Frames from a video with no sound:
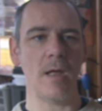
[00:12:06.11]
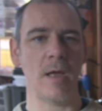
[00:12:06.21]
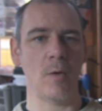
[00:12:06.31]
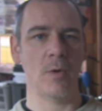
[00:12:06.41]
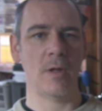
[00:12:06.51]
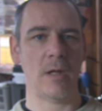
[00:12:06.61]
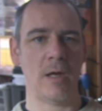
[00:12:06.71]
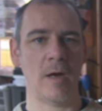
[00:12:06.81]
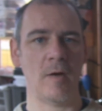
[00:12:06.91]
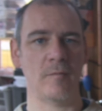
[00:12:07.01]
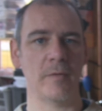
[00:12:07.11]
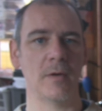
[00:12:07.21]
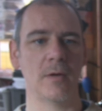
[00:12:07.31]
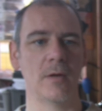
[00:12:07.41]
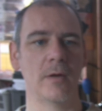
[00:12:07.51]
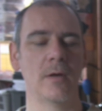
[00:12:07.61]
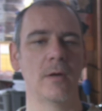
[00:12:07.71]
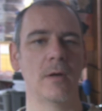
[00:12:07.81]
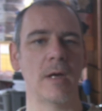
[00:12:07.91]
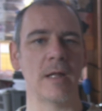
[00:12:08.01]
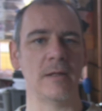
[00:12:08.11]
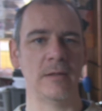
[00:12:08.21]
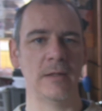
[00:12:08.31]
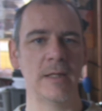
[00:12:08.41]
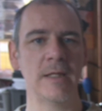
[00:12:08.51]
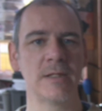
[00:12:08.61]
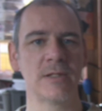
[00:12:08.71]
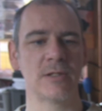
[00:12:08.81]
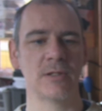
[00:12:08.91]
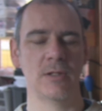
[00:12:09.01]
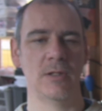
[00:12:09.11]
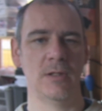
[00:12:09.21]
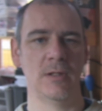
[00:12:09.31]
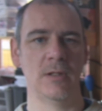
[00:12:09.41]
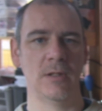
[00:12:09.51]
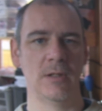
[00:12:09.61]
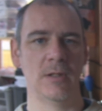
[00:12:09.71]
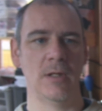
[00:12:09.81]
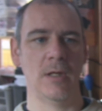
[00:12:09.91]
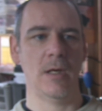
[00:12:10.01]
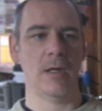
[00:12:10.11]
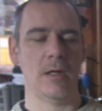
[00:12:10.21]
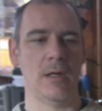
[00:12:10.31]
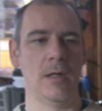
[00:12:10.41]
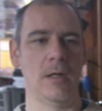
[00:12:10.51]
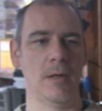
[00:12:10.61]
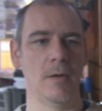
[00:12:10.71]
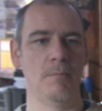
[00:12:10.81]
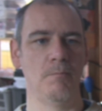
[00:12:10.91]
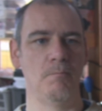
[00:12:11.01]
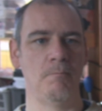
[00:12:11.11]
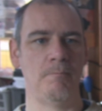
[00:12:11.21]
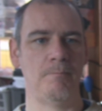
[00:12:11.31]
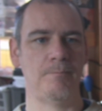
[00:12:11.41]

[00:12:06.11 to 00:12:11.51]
it will have at least 2